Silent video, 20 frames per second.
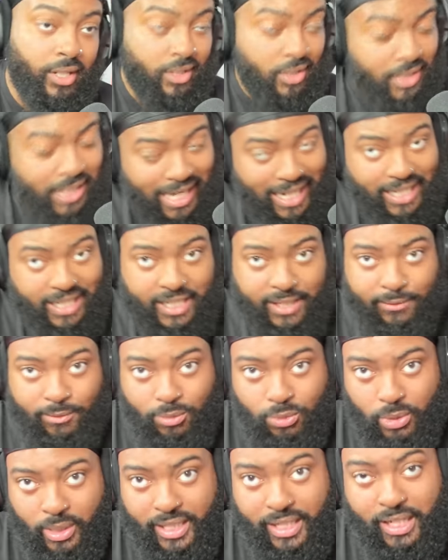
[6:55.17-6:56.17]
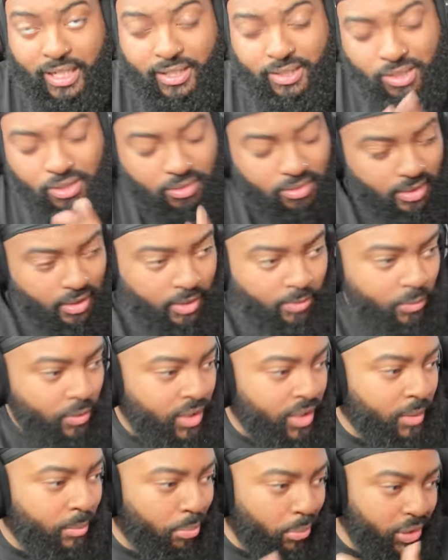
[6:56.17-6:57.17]
Gotta give him credit. I know Dub
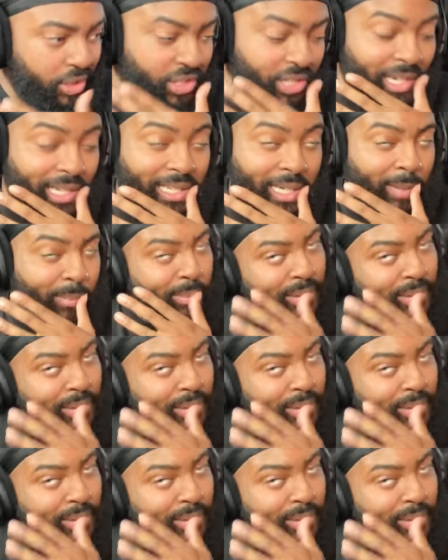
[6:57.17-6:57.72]
wouldn't appreciate that,